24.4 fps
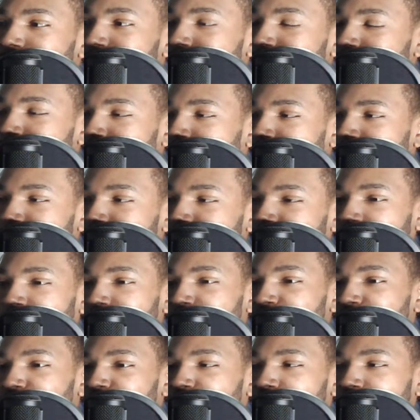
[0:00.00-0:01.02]
that they
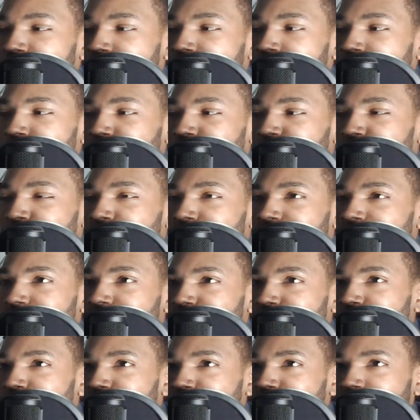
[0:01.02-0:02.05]
won't have
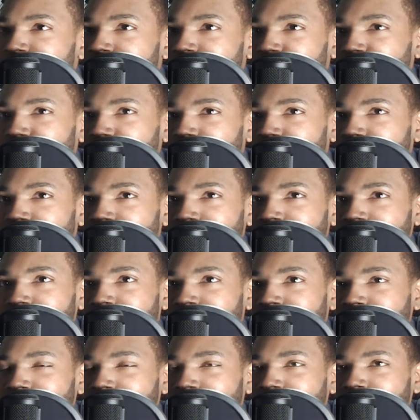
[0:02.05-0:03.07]
what was his words?
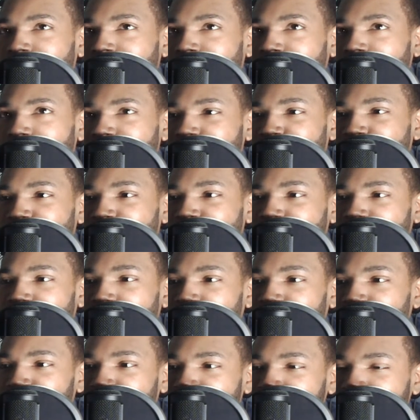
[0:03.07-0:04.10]
The last press
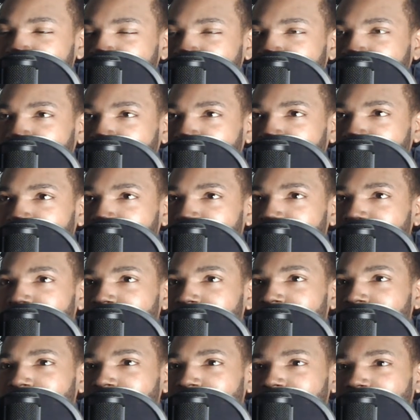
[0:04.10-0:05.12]
conference he said
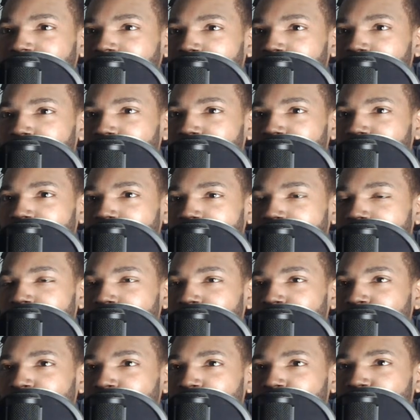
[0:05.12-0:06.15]
they won't
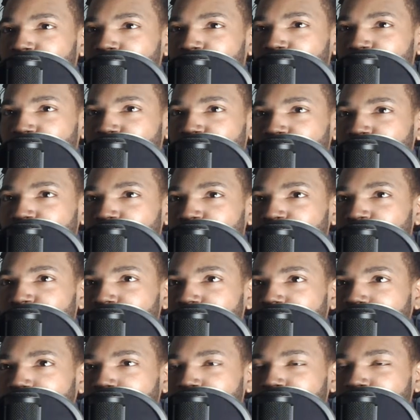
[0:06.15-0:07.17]
have the true
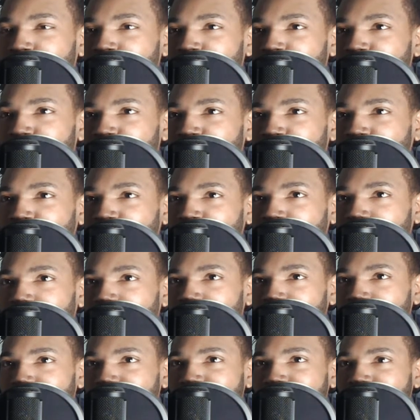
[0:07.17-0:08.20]
numbers
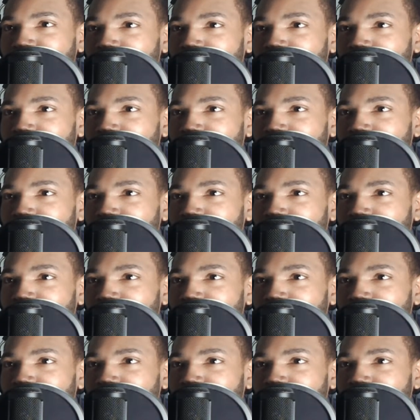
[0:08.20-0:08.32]
from